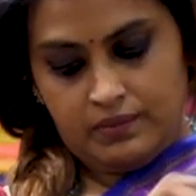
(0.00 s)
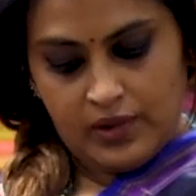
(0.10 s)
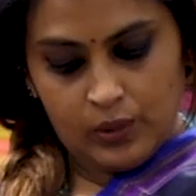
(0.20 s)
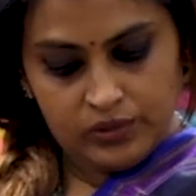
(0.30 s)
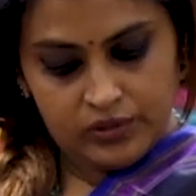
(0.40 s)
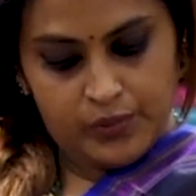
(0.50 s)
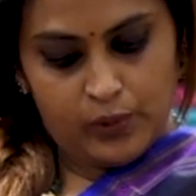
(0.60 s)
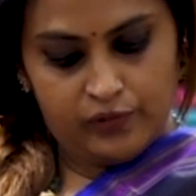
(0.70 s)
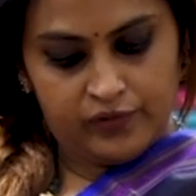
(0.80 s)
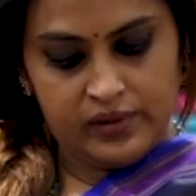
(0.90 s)
Blouse is
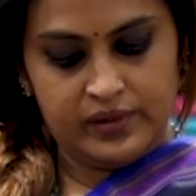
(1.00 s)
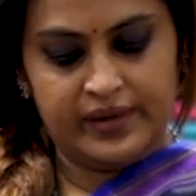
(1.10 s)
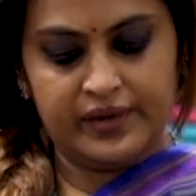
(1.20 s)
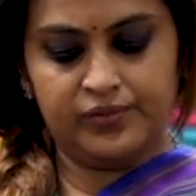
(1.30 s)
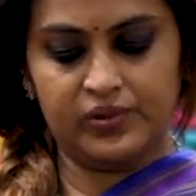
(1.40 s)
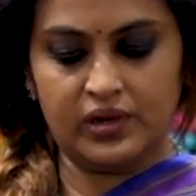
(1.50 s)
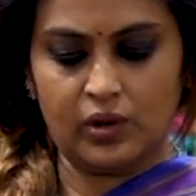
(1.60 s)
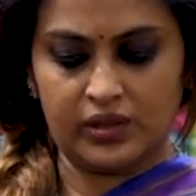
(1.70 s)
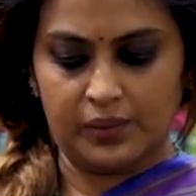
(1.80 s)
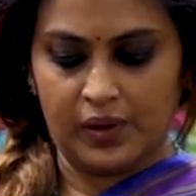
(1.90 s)
beautiful. Needn't work
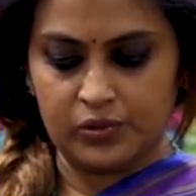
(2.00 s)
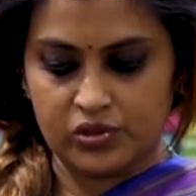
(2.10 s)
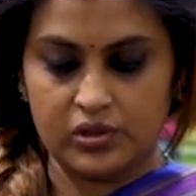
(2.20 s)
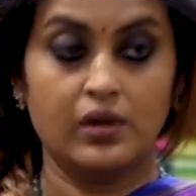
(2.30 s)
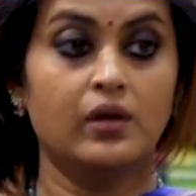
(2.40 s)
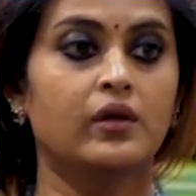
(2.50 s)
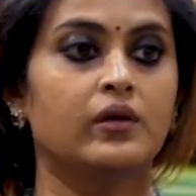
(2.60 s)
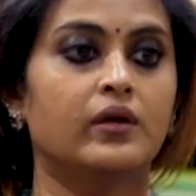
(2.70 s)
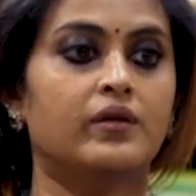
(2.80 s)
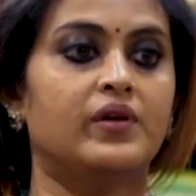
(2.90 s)
on the blouse.
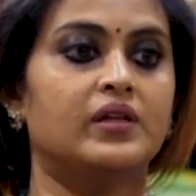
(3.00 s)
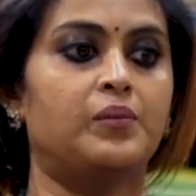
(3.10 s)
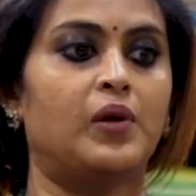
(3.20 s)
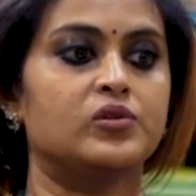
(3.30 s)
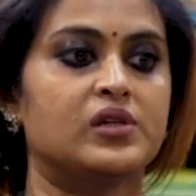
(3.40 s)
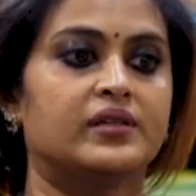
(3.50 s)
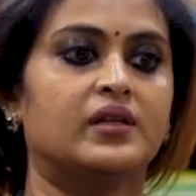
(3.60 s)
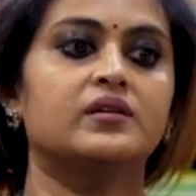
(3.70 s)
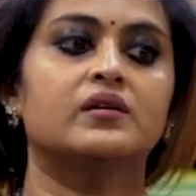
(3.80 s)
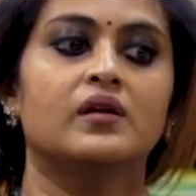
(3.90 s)
You can wear the blouse like
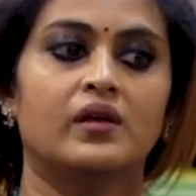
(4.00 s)
that.